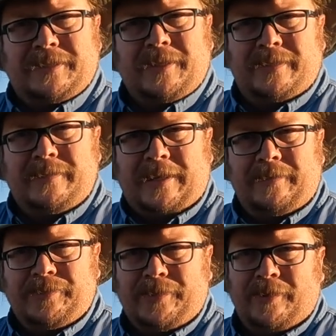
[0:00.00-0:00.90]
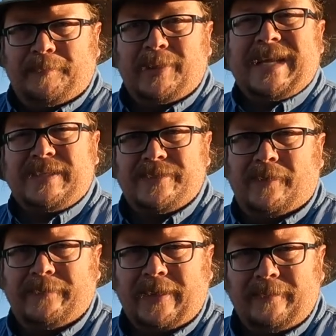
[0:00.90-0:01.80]
It's a technology called plate
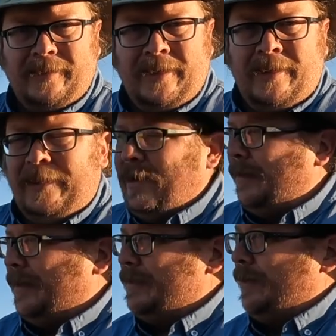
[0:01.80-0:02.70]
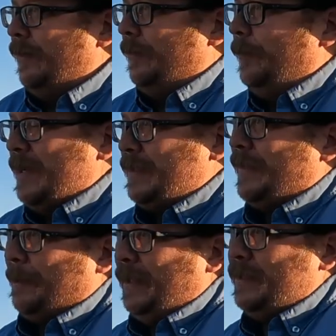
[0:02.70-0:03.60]
solving. And so based off
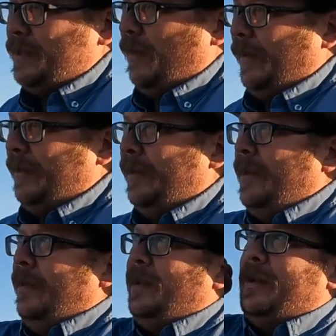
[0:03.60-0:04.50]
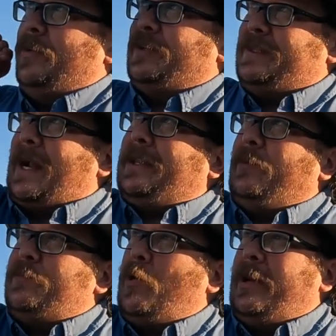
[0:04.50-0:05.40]
that plate solving, it knows exactly
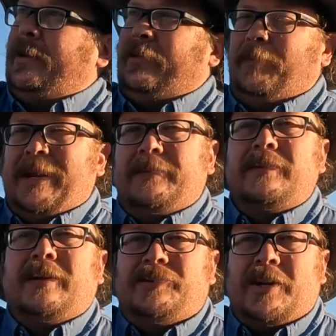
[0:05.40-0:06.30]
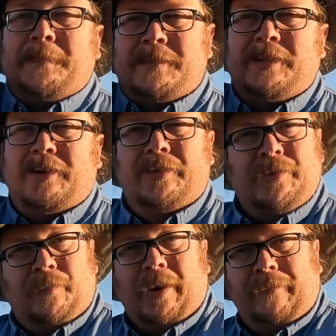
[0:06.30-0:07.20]
where it's pointing, and it'll make the adjustments to go
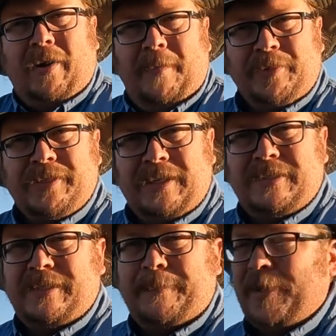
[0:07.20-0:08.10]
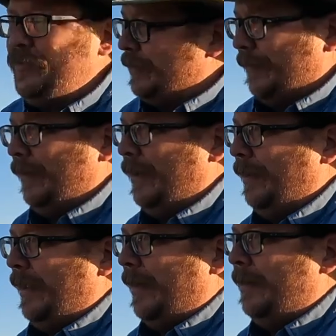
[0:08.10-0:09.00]
to whatever object it needs to take pictures of.
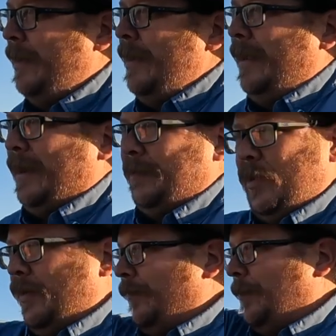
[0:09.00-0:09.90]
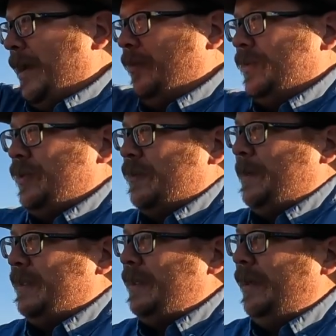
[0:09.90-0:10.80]
And then it can move and make those
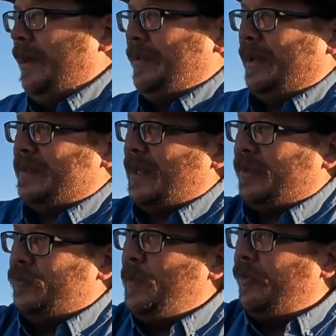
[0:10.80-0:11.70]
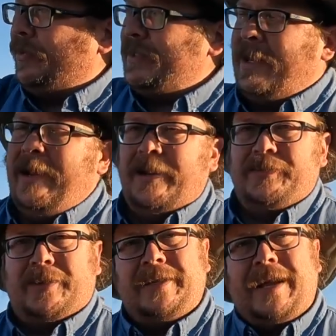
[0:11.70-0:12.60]
adjustments, and then it's got those motors, and
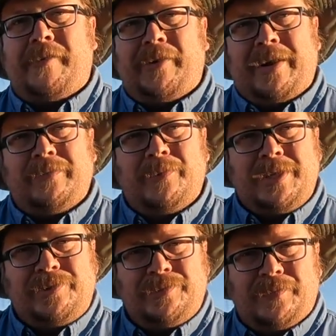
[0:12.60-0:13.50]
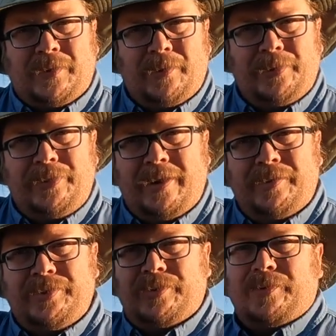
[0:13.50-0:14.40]
so it can counteract the rotation of the Earth there
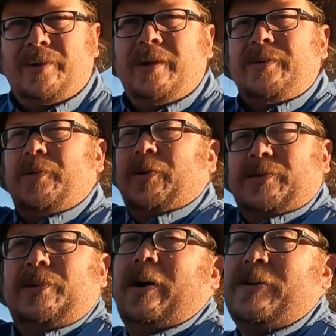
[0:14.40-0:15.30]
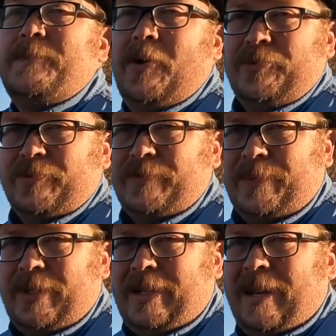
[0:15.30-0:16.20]
to do those long exposures
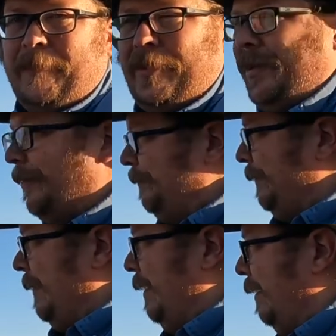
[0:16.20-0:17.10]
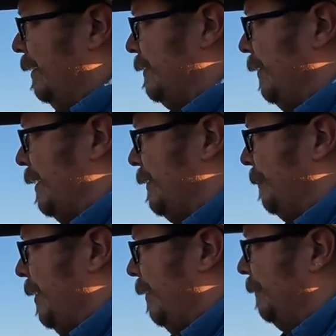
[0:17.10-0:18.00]
with the camera there. And so
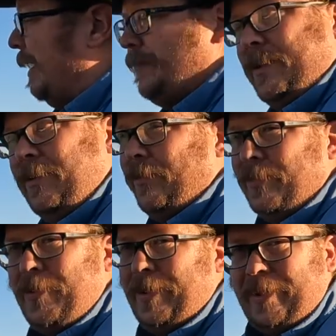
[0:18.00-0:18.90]
that's what they're doing.